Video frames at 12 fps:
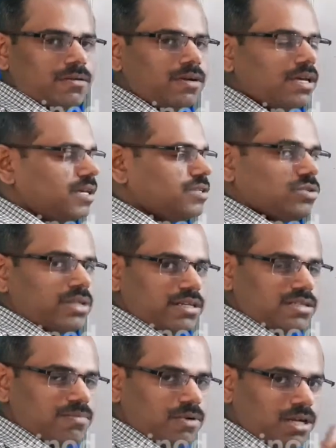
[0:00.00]
Okay, so that
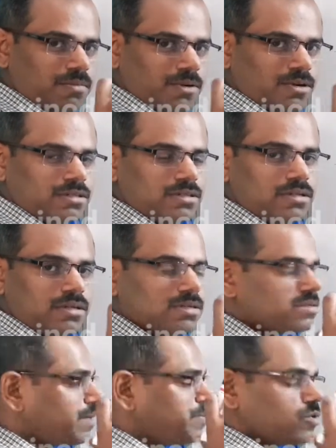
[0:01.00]
is important. Both
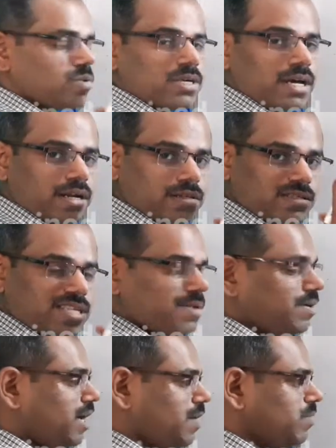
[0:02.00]
substituent are at the
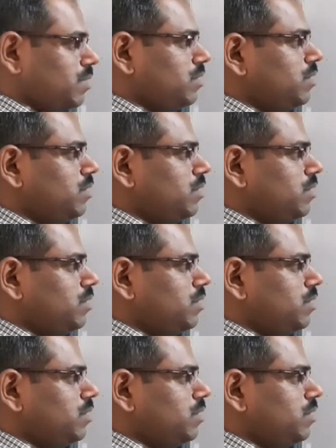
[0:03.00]
same carbon.